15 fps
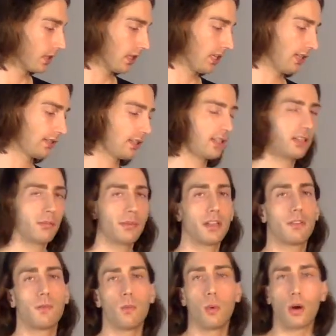It's a little bit
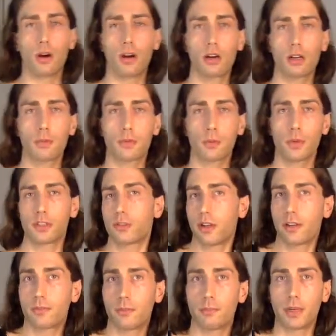of work, but once you
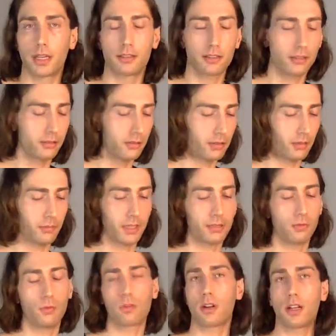have the pattern, you can make
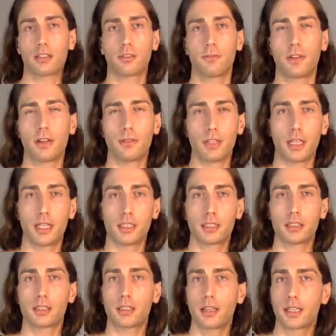all kinds of
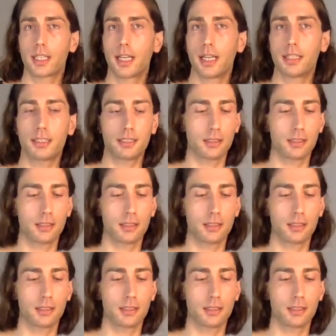variations, I guess.